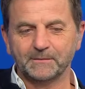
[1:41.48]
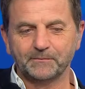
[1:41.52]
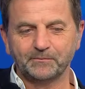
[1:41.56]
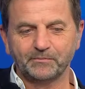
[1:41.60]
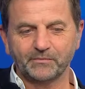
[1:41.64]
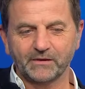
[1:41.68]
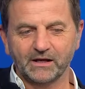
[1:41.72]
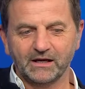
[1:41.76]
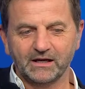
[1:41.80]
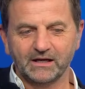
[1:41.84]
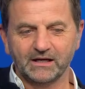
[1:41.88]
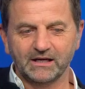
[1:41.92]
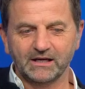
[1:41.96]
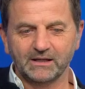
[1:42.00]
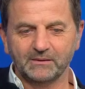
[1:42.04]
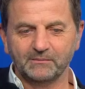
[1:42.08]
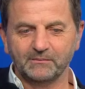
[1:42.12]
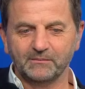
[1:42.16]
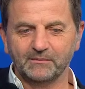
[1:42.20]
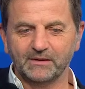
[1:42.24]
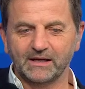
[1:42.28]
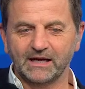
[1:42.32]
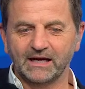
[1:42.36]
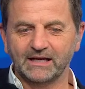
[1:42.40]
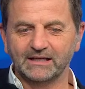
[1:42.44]

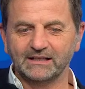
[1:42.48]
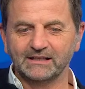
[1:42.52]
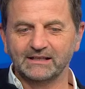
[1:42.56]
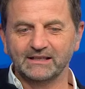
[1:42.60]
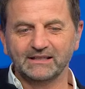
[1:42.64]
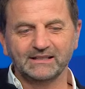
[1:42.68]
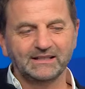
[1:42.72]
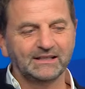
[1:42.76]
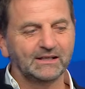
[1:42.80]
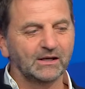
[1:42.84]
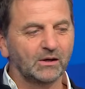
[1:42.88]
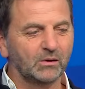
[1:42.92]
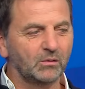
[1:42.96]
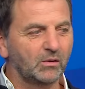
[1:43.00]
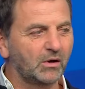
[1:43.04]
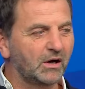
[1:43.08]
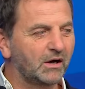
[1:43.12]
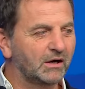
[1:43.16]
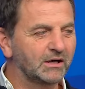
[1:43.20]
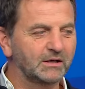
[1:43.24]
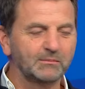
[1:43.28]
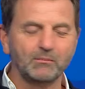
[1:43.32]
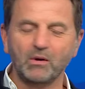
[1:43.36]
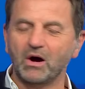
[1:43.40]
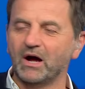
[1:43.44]
And, you know,
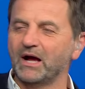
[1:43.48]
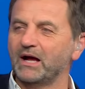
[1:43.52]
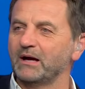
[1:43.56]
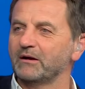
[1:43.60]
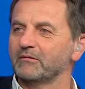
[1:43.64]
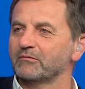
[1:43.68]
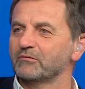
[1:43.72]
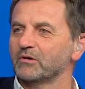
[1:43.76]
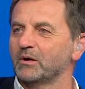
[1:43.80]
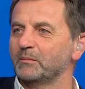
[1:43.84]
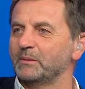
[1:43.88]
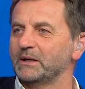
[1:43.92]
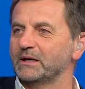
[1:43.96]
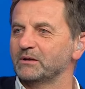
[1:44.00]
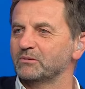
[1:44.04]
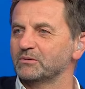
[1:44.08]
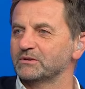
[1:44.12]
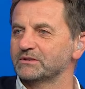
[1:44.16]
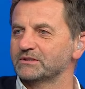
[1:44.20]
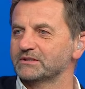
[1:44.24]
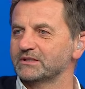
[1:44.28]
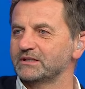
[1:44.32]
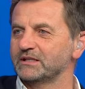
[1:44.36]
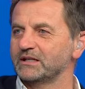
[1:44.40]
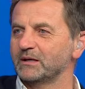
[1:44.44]
I admire Rob
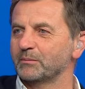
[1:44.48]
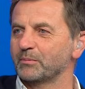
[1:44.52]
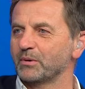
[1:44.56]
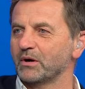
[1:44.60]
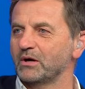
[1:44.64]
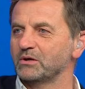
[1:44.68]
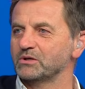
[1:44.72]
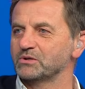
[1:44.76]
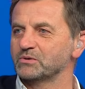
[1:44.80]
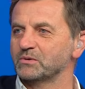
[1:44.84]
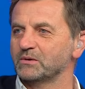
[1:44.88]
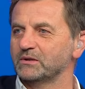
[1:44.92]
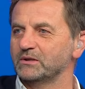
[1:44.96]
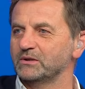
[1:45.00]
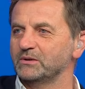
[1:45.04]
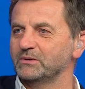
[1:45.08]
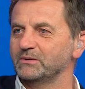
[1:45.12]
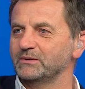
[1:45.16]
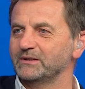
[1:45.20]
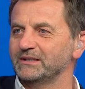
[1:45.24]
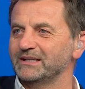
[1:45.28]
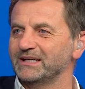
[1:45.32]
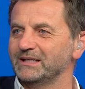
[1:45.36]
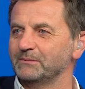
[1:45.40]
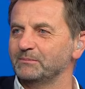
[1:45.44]
Edwards and the approach what
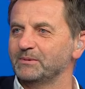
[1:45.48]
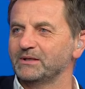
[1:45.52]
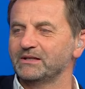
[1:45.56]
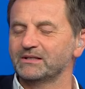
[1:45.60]
Luton did,